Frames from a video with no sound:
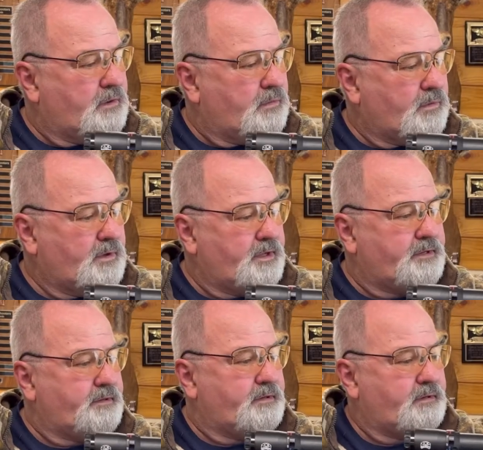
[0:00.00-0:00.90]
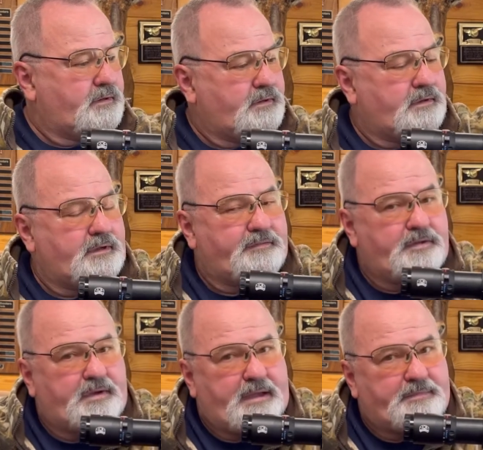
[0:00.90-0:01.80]
One, if
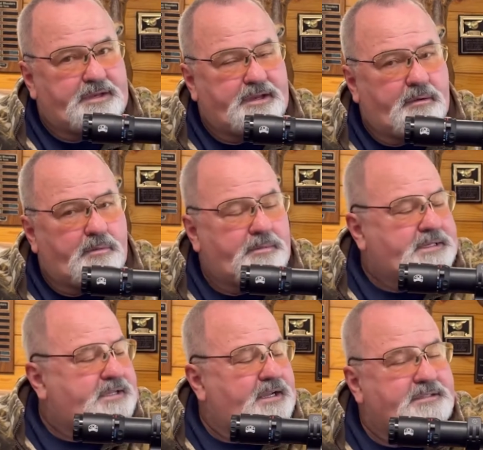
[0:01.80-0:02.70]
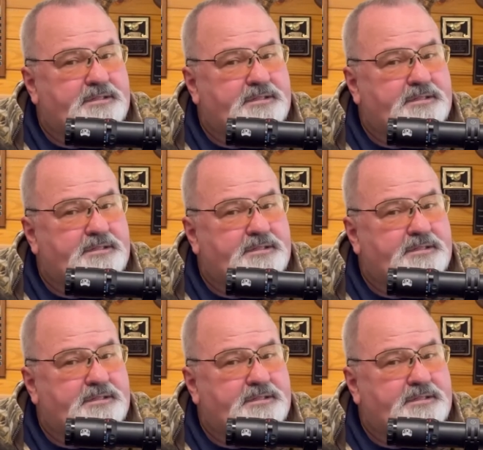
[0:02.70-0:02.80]
you happen to double beside